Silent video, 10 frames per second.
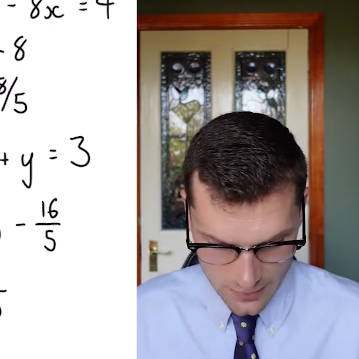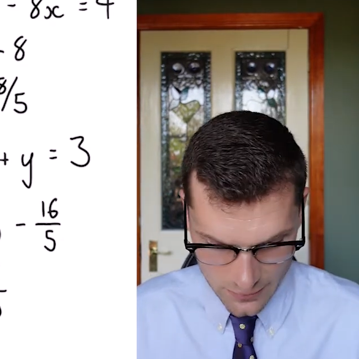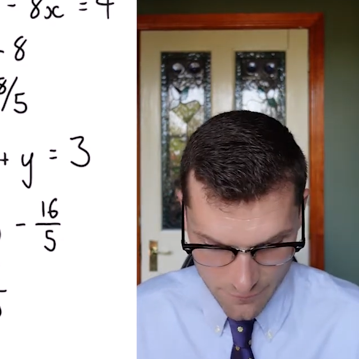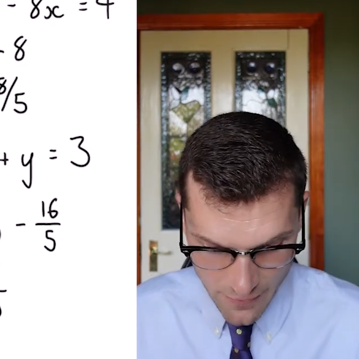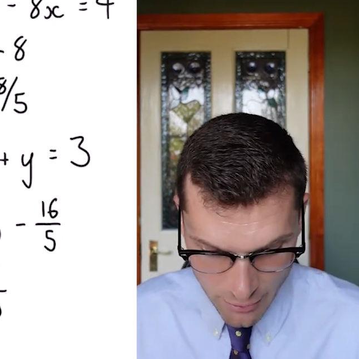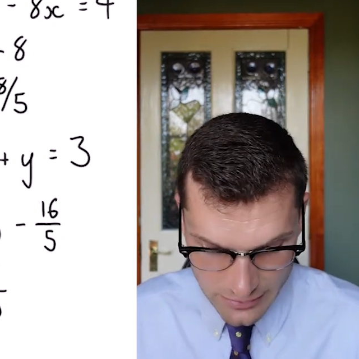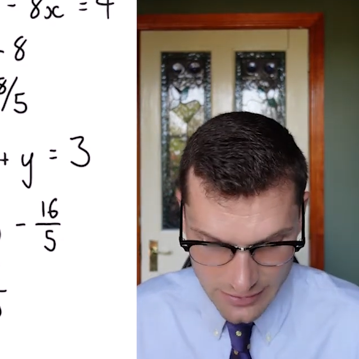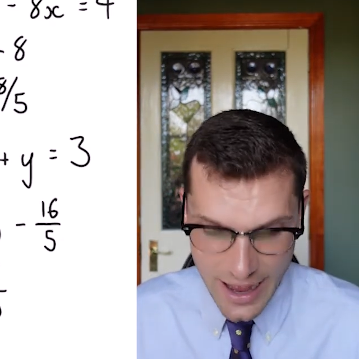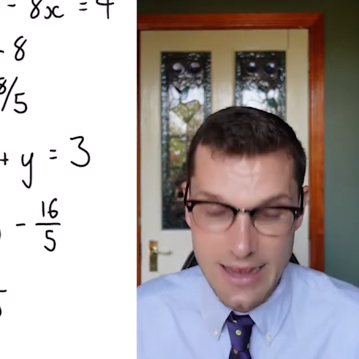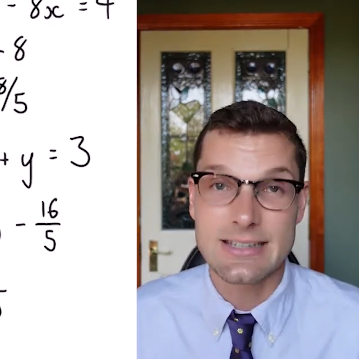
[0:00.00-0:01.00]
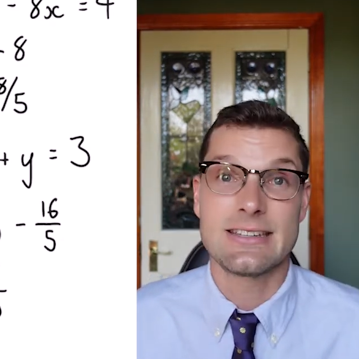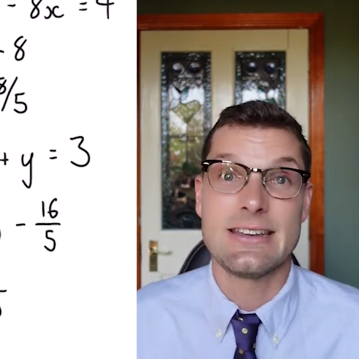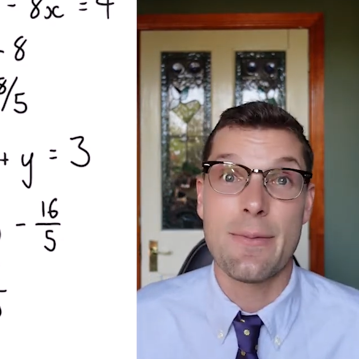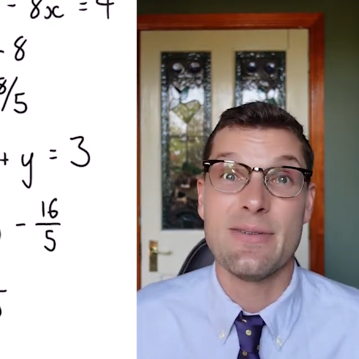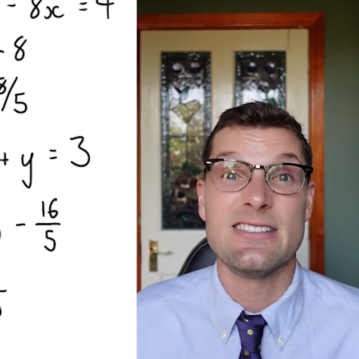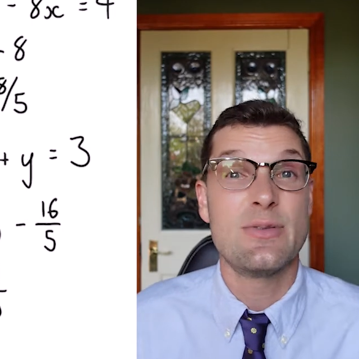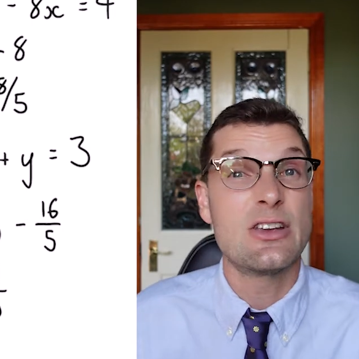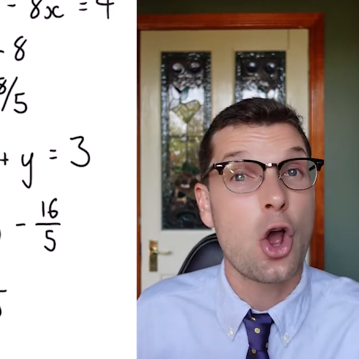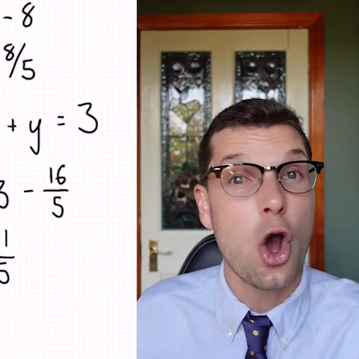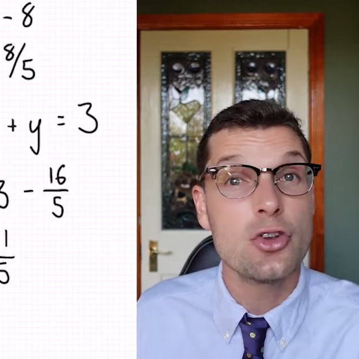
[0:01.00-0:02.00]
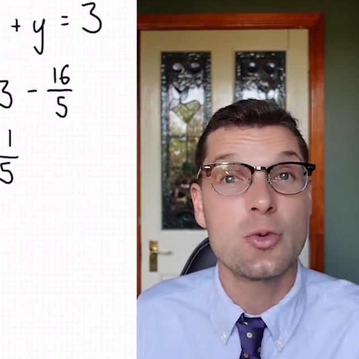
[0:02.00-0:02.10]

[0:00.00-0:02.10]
The very last step is, because